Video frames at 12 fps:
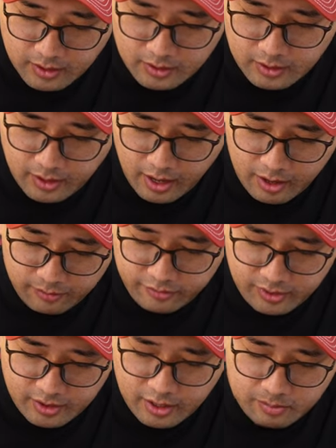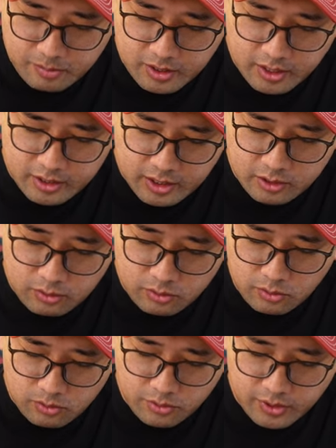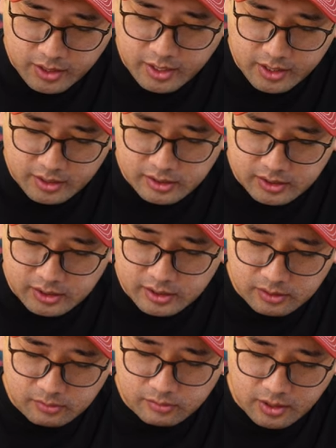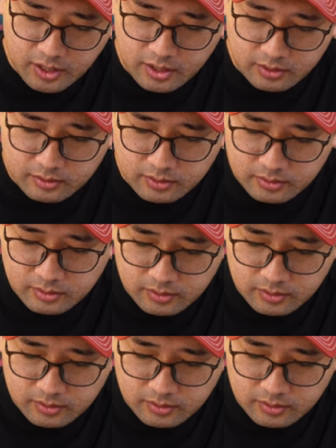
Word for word: And then having the ability to do this. Wow.